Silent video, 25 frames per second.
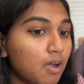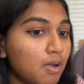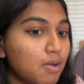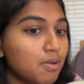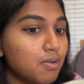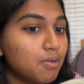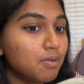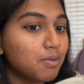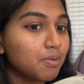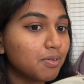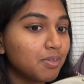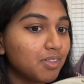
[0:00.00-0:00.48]

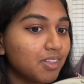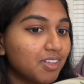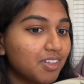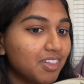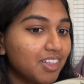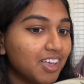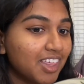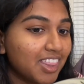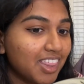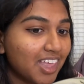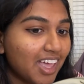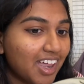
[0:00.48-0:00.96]
Oh,
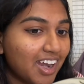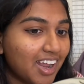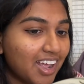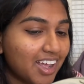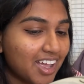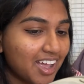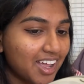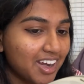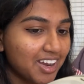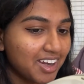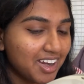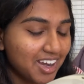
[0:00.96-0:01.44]
look at that.
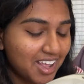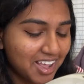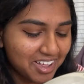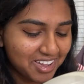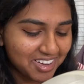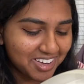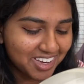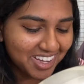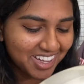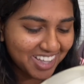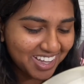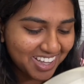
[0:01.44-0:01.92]
I
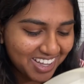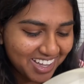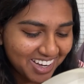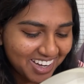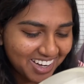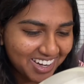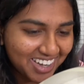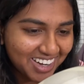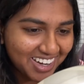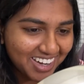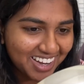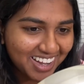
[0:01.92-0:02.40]
oh, wait.
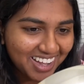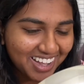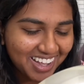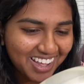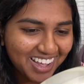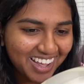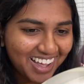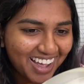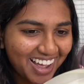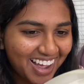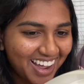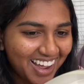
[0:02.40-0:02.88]
It.